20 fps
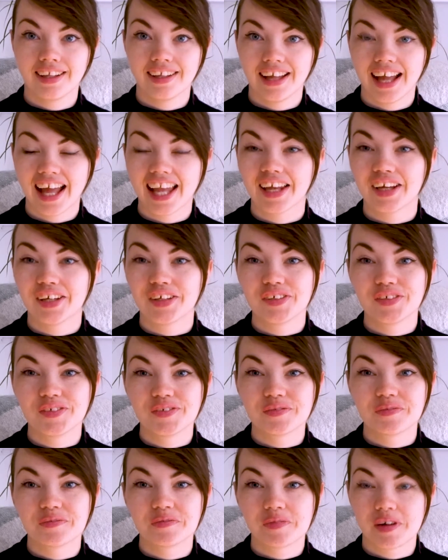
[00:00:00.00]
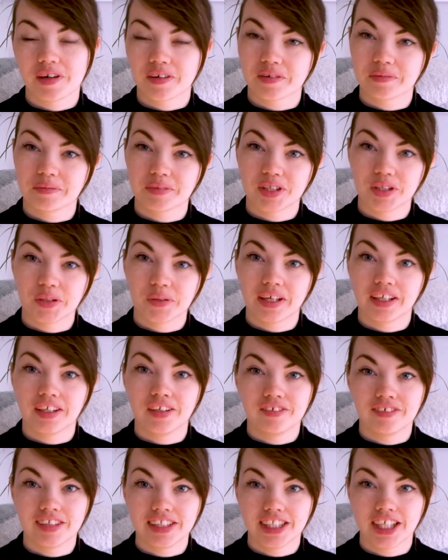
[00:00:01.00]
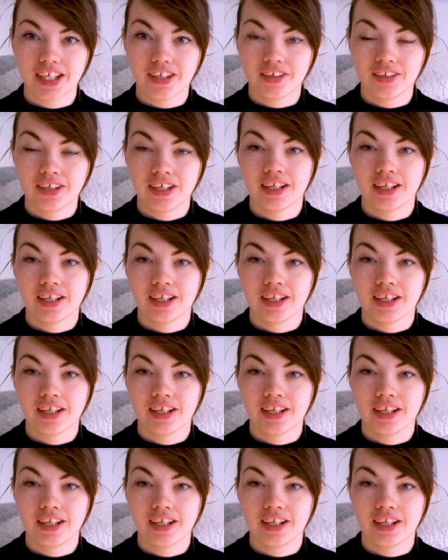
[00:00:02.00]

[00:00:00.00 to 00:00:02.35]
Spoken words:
Hello, welcome to a new video,